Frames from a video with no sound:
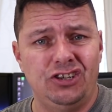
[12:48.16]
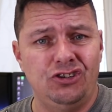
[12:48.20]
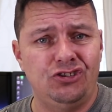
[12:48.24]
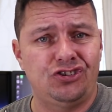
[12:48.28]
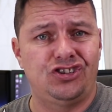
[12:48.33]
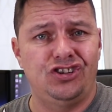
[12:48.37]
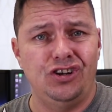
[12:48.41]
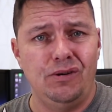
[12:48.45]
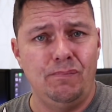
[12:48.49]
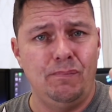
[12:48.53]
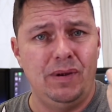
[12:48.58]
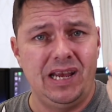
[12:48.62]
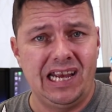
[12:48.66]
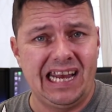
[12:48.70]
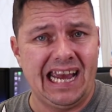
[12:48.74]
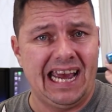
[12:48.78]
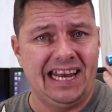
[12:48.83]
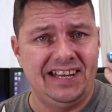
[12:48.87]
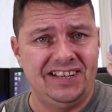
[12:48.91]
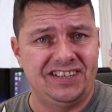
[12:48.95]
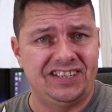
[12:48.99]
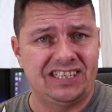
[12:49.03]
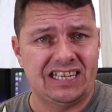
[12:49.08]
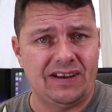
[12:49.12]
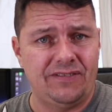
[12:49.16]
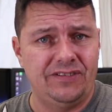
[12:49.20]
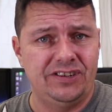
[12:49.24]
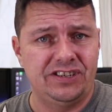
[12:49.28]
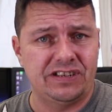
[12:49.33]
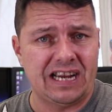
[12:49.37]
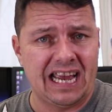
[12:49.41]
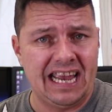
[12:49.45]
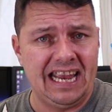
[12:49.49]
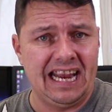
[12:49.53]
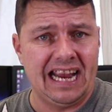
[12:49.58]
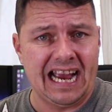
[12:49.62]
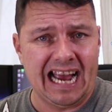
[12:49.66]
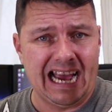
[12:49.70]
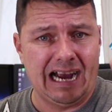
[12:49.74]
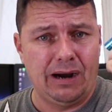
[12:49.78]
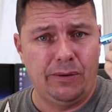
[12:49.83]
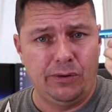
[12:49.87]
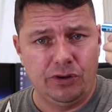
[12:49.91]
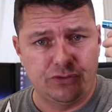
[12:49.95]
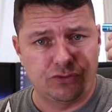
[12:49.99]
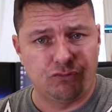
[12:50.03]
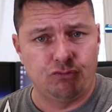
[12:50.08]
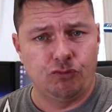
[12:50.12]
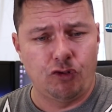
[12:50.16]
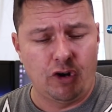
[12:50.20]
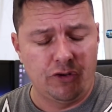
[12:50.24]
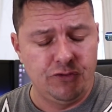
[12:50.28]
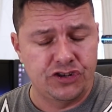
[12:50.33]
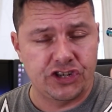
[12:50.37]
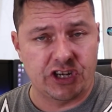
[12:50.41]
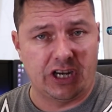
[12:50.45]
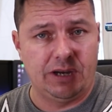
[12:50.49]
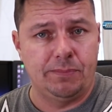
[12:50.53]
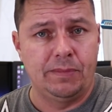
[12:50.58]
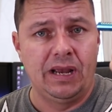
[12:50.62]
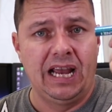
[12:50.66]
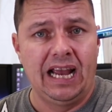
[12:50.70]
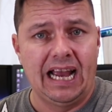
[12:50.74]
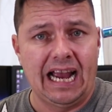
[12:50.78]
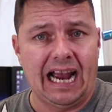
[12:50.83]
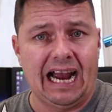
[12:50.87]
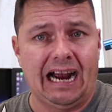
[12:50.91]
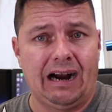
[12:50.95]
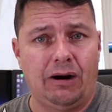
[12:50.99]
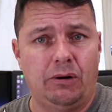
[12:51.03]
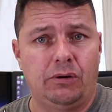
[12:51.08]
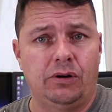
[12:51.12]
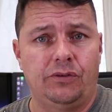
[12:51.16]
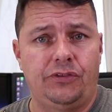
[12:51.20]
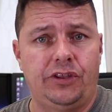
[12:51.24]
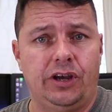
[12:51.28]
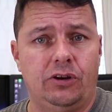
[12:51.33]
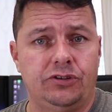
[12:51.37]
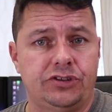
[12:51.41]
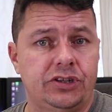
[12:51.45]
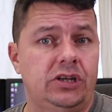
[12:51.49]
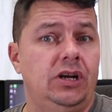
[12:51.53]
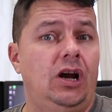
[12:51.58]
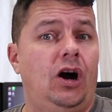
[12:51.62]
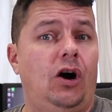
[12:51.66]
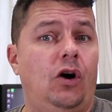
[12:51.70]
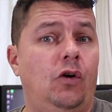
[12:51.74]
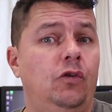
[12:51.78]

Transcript: you should be getting 7 to 8 hours runtime out of those.